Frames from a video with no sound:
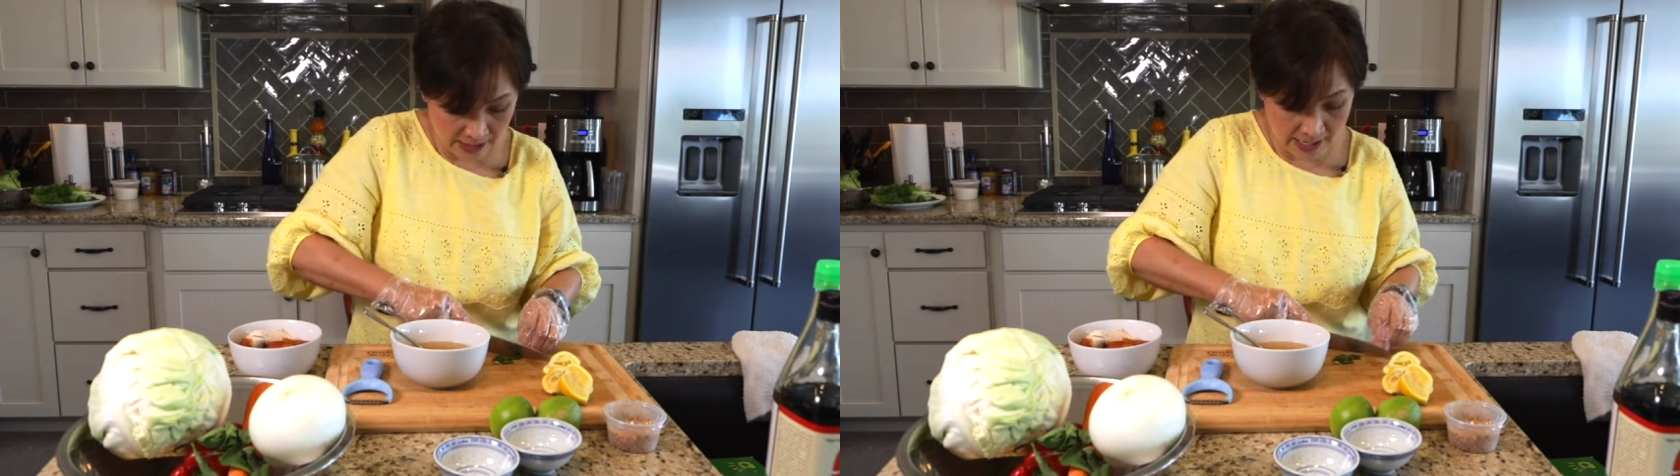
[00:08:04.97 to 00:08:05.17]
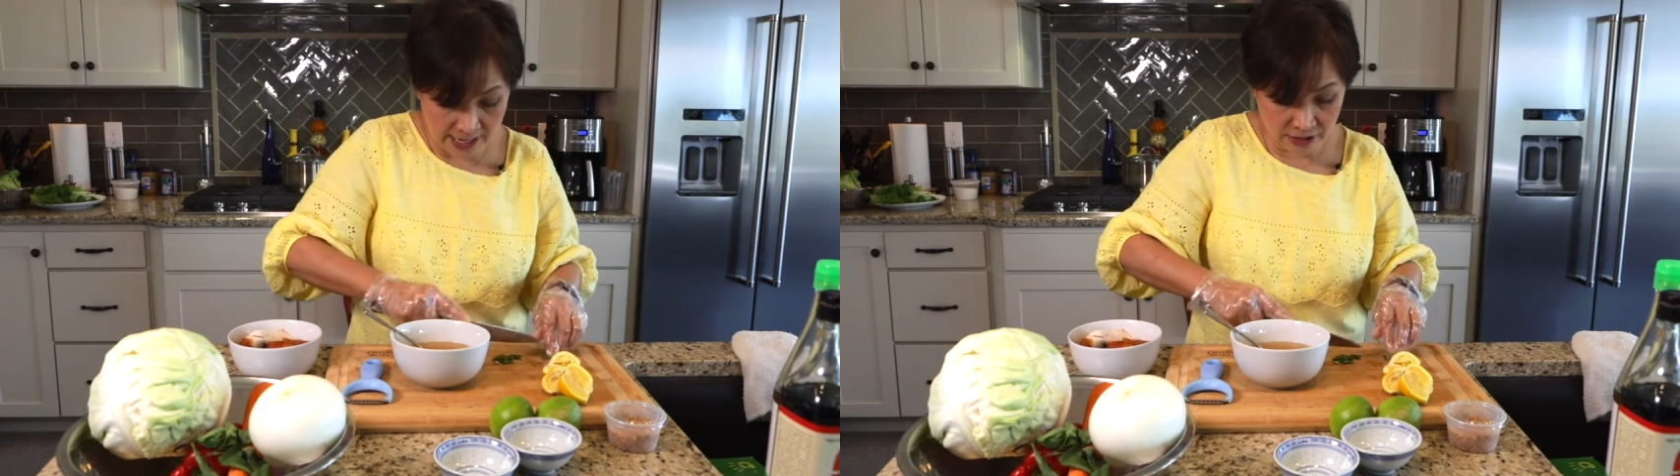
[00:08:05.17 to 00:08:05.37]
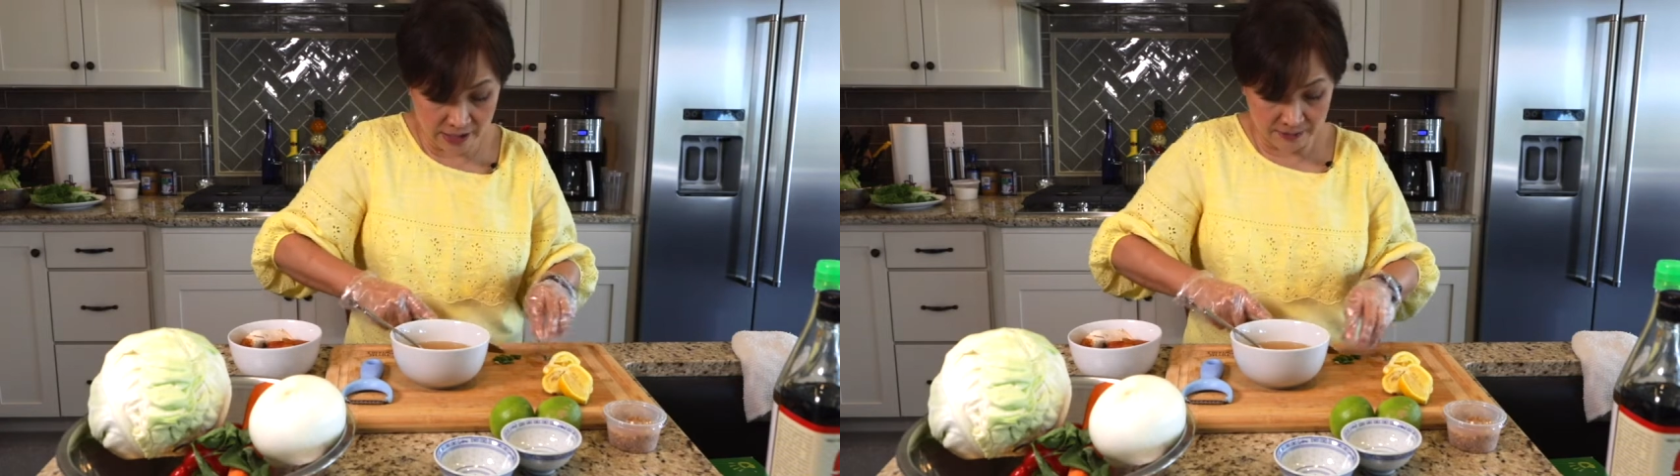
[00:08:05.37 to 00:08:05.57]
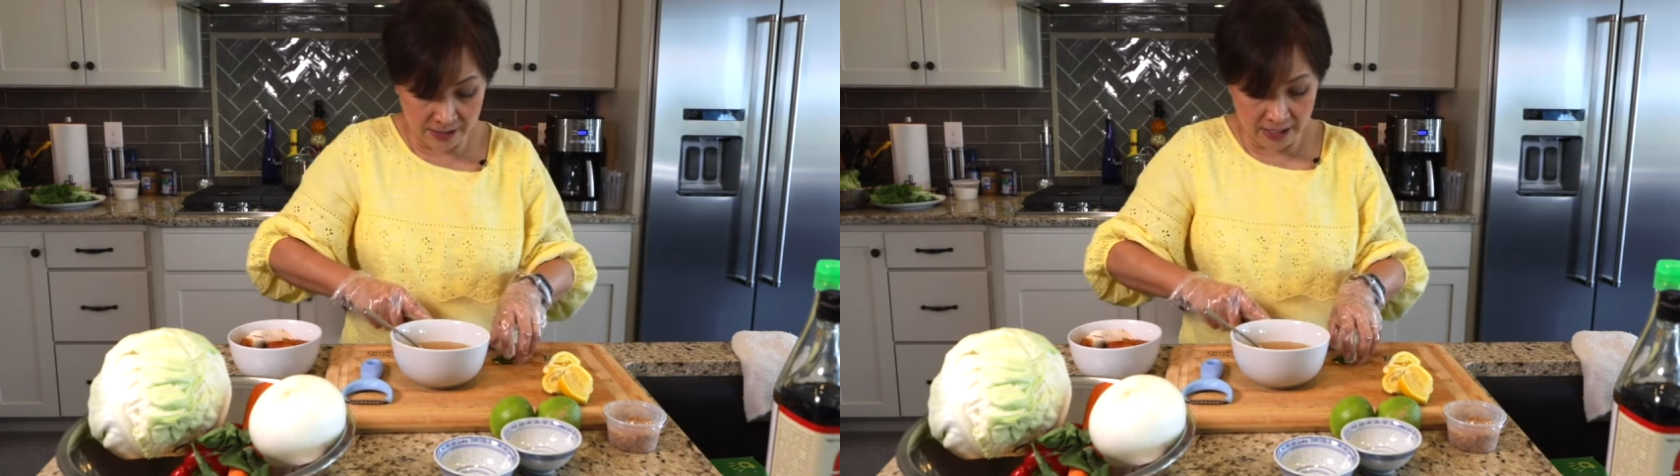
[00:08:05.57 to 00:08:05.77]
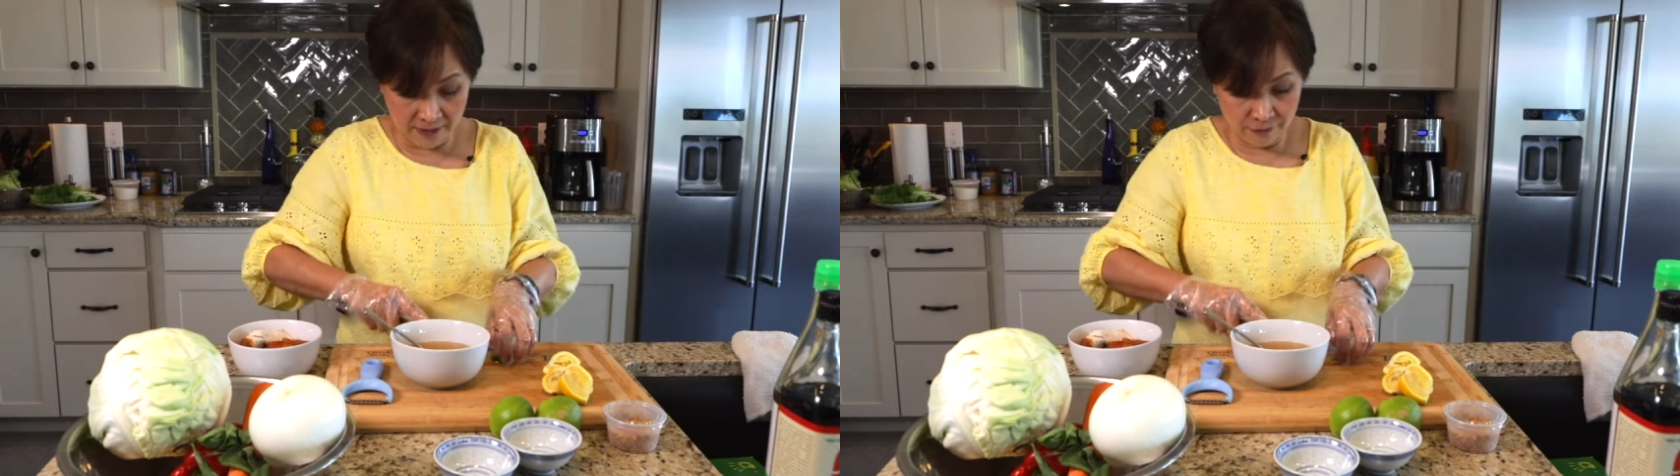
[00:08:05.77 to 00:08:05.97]
and you have to be
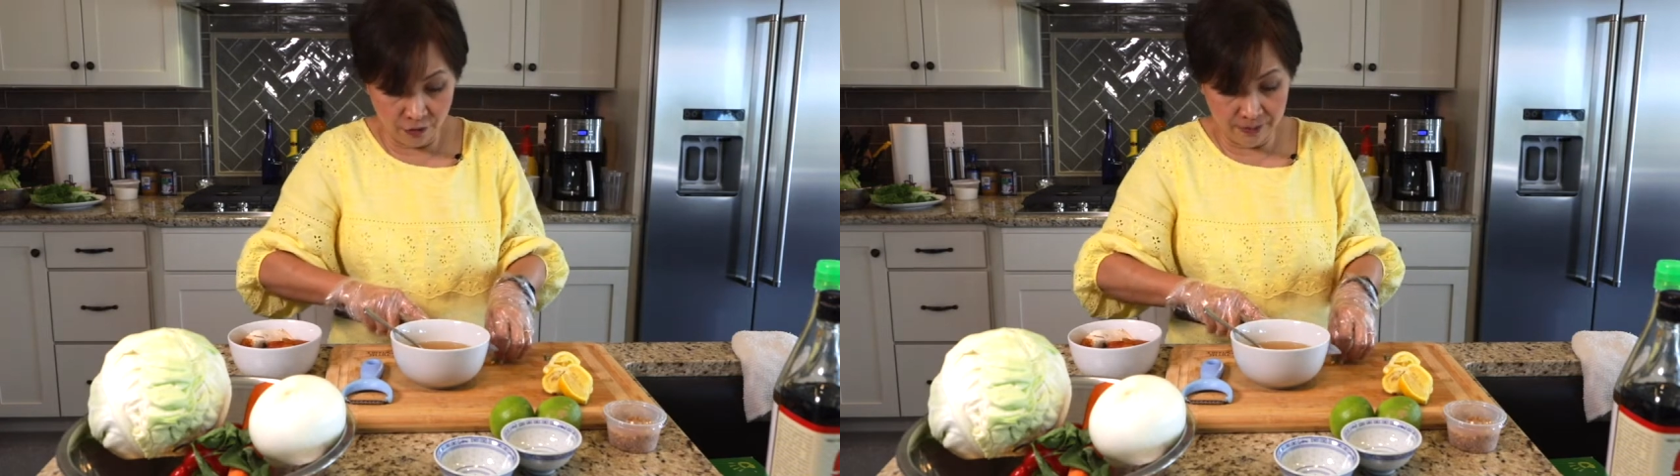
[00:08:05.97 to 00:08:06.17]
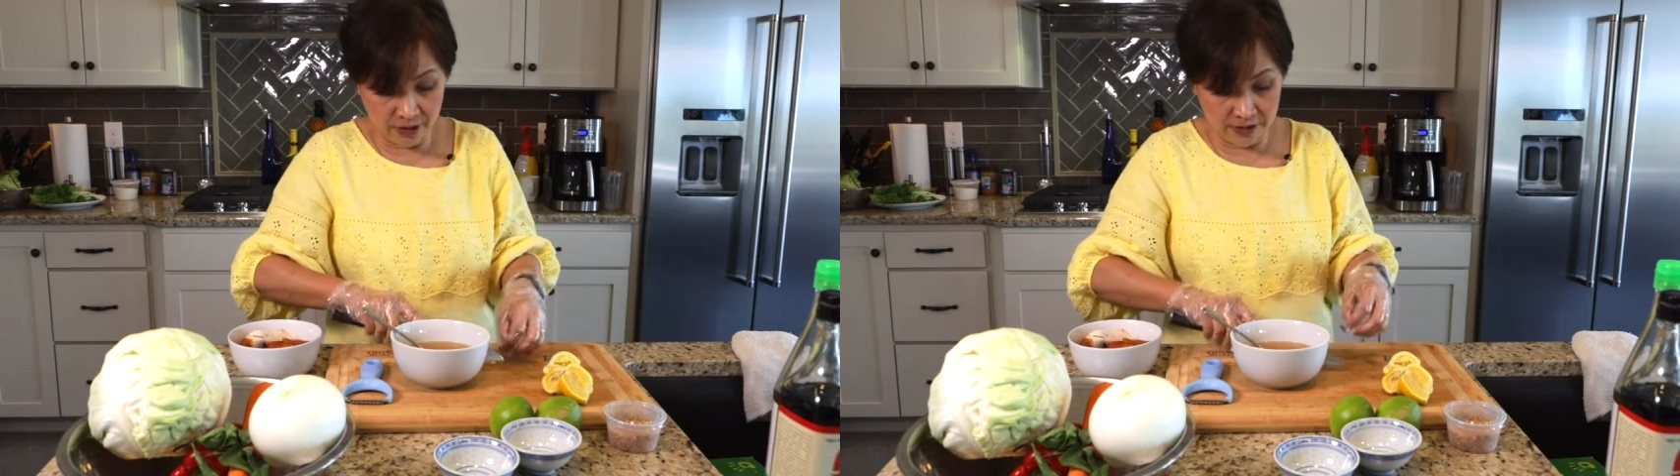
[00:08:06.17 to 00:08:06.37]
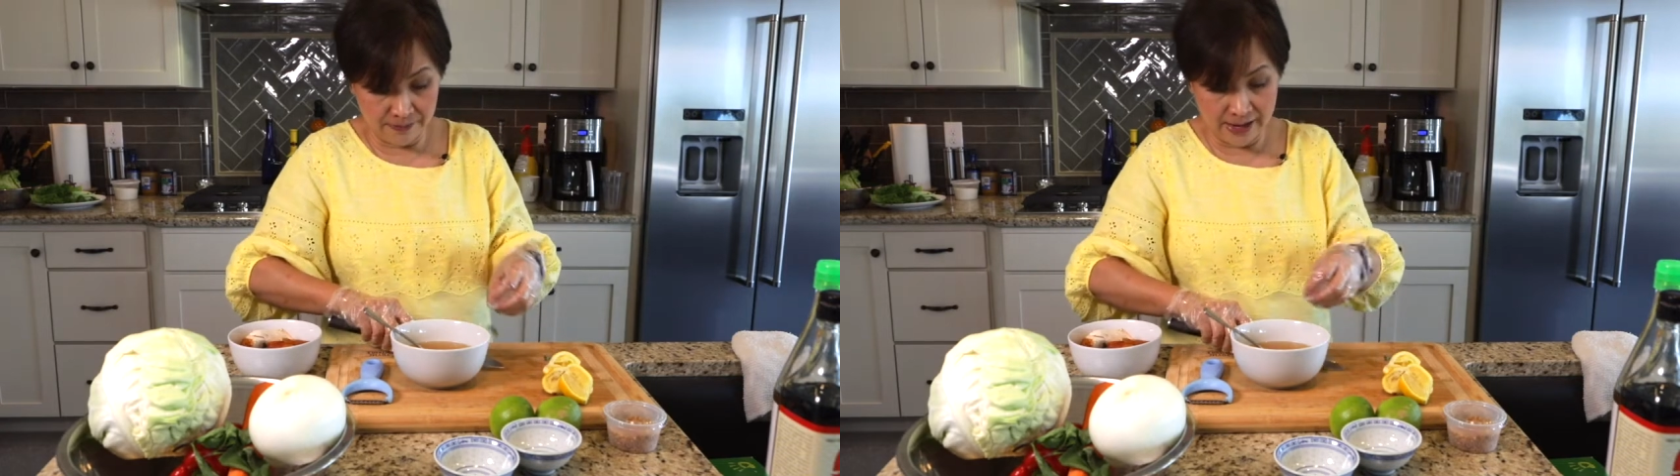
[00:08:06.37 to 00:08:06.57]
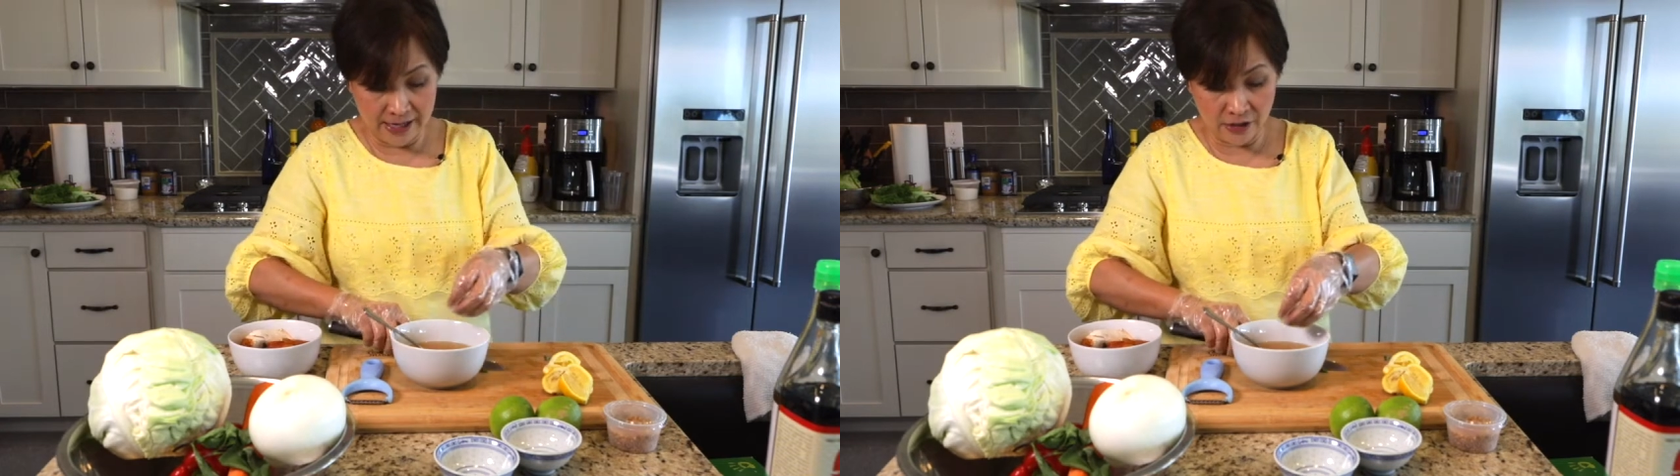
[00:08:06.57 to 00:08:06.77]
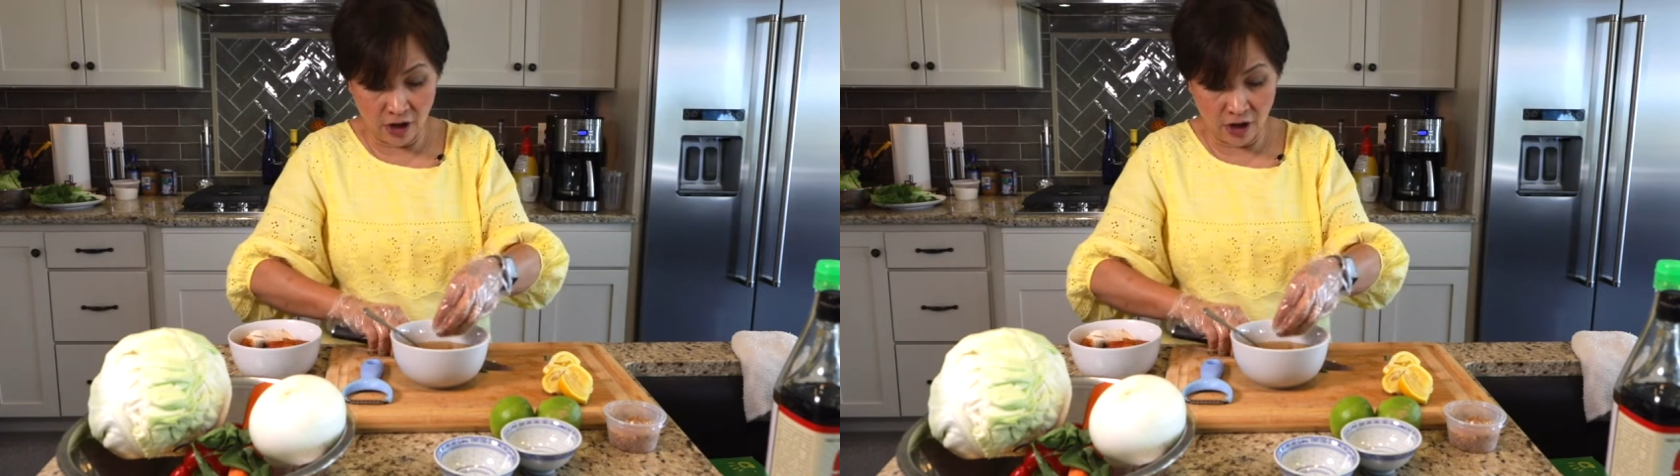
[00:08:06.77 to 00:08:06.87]
careful because it depends